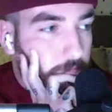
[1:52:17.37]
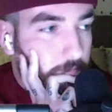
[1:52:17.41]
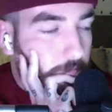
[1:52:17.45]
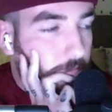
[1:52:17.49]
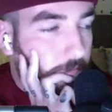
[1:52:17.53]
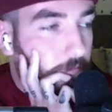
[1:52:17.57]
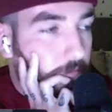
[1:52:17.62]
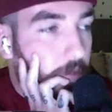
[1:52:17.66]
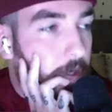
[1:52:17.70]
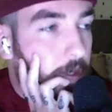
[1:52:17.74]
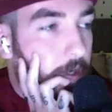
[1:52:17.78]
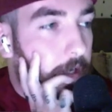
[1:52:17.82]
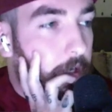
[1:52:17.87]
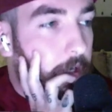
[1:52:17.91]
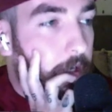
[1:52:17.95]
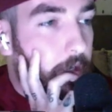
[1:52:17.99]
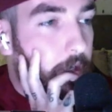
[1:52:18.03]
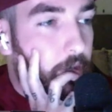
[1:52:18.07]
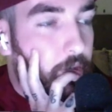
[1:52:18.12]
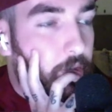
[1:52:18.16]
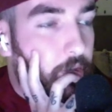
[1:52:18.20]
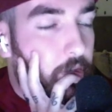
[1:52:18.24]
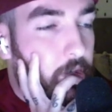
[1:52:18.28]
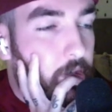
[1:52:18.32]
Milan
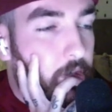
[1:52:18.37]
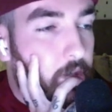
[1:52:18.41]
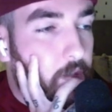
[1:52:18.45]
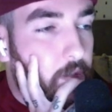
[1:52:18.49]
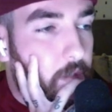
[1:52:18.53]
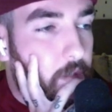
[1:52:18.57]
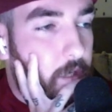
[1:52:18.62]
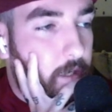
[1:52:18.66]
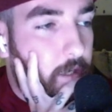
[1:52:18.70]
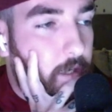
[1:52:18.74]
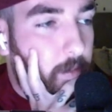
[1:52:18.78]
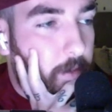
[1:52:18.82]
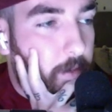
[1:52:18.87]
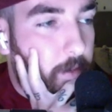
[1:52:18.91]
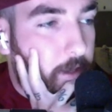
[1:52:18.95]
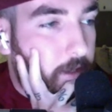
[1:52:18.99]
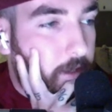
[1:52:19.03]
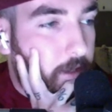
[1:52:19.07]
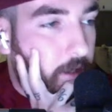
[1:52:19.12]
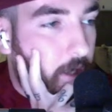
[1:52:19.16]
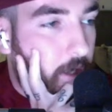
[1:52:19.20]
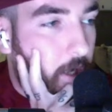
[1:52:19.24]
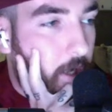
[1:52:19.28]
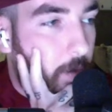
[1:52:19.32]
looking slightly better
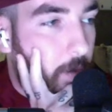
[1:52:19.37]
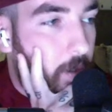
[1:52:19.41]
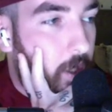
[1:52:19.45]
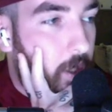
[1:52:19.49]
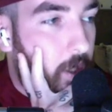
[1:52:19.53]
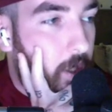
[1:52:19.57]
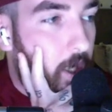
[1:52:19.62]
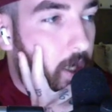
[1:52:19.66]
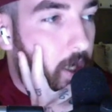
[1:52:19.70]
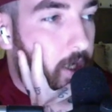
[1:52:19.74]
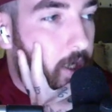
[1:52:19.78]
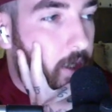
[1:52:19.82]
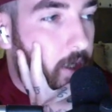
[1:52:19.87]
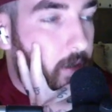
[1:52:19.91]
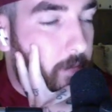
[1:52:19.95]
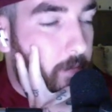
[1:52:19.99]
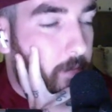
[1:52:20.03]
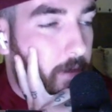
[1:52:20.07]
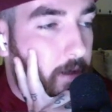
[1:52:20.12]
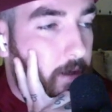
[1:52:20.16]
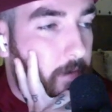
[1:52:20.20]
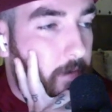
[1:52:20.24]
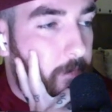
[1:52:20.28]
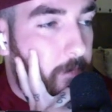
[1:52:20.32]
nowadays,
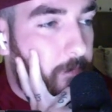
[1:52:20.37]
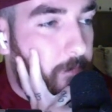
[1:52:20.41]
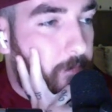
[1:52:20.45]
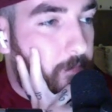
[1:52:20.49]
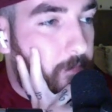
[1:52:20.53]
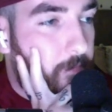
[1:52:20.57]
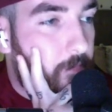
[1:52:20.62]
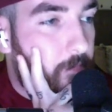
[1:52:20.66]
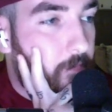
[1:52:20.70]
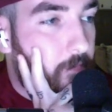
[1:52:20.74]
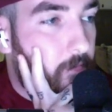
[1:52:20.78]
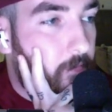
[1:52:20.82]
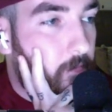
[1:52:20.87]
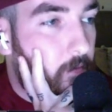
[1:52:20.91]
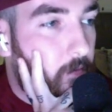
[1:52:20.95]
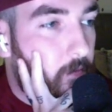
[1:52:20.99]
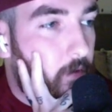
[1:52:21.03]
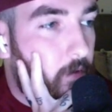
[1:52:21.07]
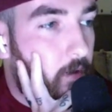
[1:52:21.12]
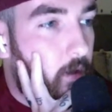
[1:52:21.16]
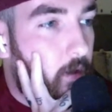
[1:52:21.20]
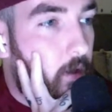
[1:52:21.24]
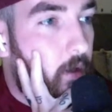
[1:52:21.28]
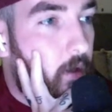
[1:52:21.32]
but
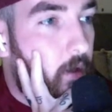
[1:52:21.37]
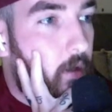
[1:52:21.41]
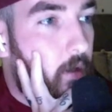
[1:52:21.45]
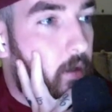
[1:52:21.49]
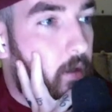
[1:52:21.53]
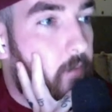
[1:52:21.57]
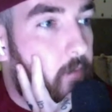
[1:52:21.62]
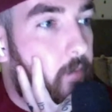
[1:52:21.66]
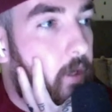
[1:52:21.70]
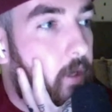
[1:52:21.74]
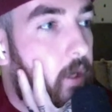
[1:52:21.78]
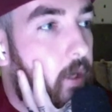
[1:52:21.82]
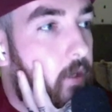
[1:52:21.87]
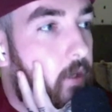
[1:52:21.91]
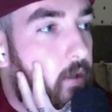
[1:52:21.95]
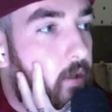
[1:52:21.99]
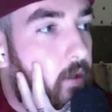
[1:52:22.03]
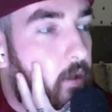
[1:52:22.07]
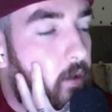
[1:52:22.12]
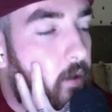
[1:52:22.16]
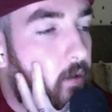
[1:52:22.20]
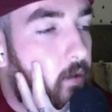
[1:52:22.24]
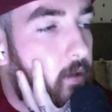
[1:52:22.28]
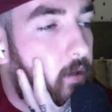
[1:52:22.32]
compared to
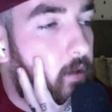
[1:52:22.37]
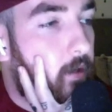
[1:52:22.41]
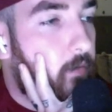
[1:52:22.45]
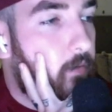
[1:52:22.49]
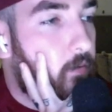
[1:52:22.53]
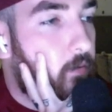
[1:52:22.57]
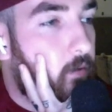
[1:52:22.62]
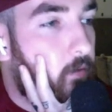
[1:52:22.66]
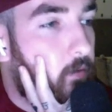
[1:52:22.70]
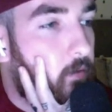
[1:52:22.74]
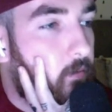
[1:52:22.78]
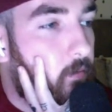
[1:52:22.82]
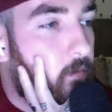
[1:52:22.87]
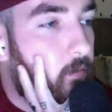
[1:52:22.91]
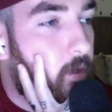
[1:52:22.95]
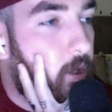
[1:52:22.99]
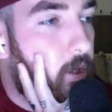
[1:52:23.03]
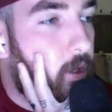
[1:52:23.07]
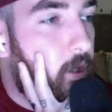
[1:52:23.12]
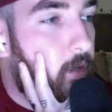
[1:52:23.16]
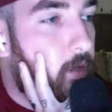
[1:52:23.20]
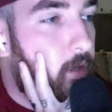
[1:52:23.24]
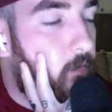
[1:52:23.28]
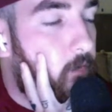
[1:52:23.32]
those levels have
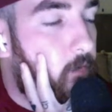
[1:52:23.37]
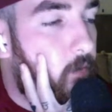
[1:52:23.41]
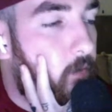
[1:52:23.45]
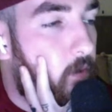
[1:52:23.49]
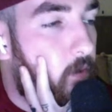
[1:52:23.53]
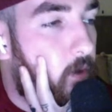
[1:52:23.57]
really fallen